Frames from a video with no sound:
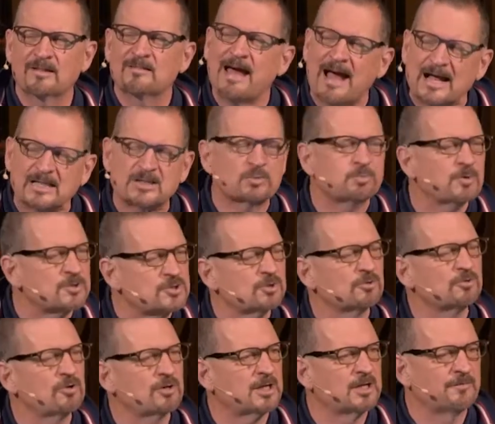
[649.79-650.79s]
That's what
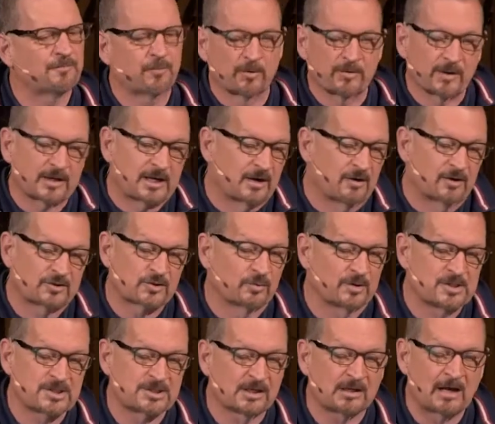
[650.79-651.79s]
you're looking for. The
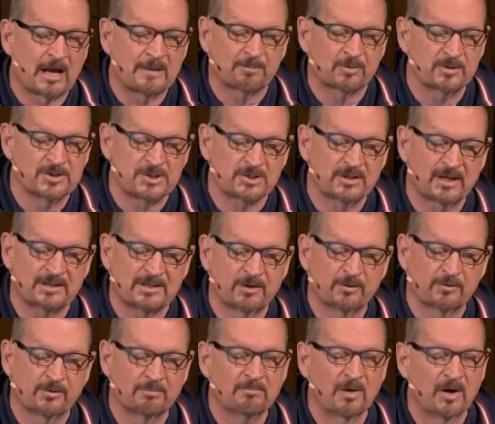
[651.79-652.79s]
characteristic I appreciate
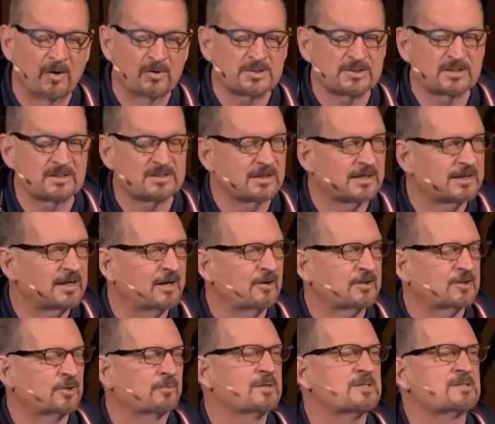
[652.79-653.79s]
here the most is the
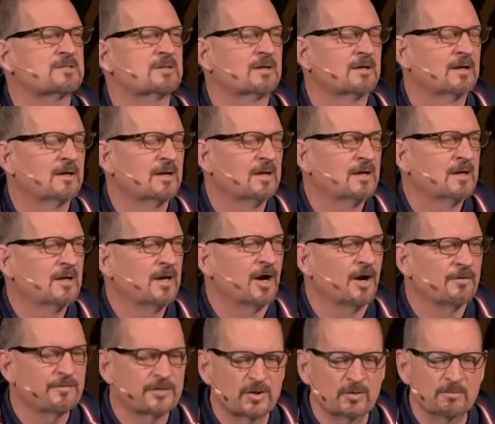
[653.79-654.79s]
characteristic
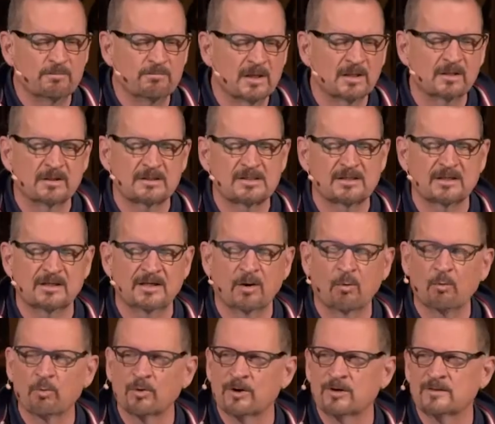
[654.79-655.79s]
of humility, a
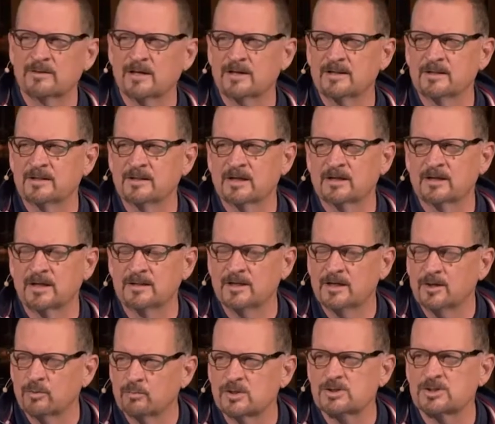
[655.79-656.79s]
word that in the, in
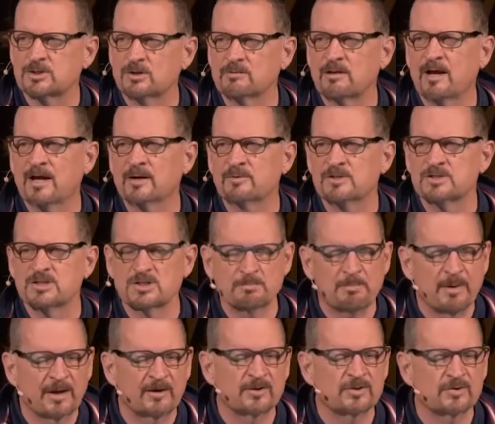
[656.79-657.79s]
the original language is
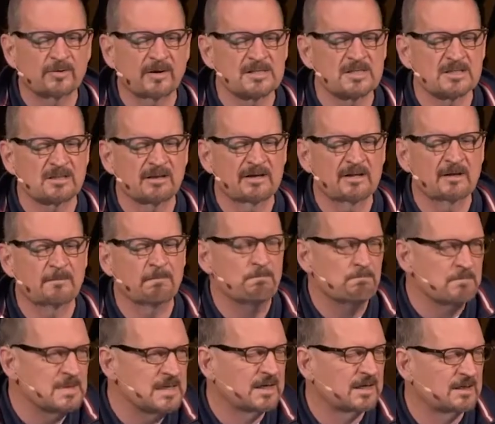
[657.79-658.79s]
better translated
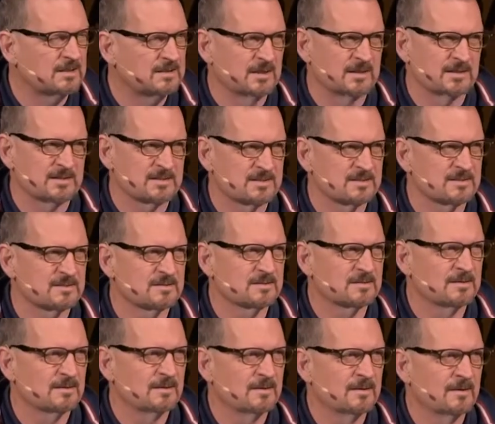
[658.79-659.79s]
meekness.
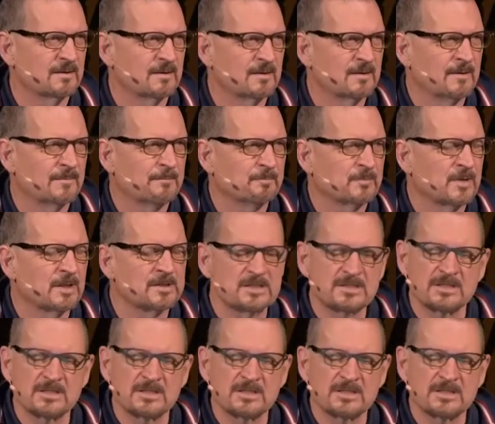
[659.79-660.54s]
Now,